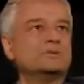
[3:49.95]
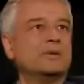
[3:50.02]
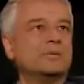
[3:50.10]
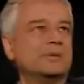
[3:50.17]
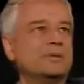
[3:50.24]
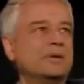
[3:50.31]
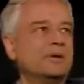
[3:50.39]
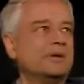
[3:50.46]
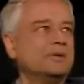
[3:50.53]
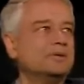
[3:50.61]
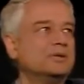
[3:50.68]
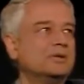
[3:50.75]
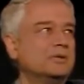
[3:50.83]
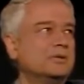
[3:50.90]
So I'm going to be
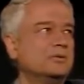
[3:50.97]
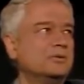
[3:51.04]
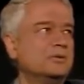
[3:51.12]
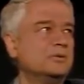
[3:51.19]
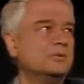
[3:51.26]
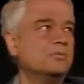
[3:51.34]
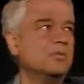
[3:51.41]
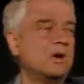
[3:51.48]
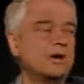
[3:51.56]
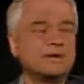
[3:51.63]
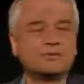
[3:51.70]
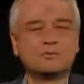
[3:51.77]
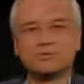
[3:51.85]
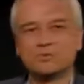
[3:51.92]

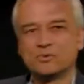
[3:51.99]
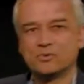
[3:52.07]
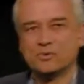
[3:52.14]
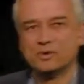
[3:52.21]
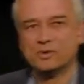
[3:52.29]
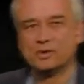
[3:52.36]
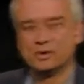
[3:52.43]
walking through